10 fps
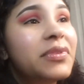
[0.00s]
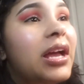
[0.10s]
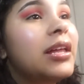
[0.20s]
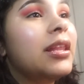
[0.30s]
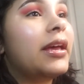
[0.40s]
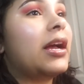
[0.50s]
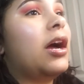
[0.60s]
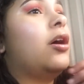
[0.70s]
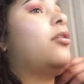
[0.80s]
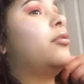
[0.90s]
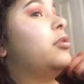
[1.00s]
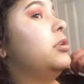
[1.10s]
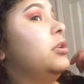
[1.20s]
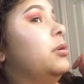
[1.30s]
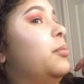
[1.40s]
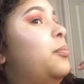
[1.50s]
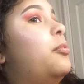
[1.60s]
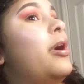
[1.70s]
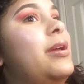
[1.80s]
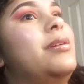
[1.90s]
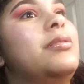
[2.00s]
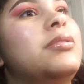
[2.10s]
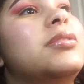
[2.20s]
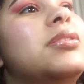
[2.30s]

I like how bright it is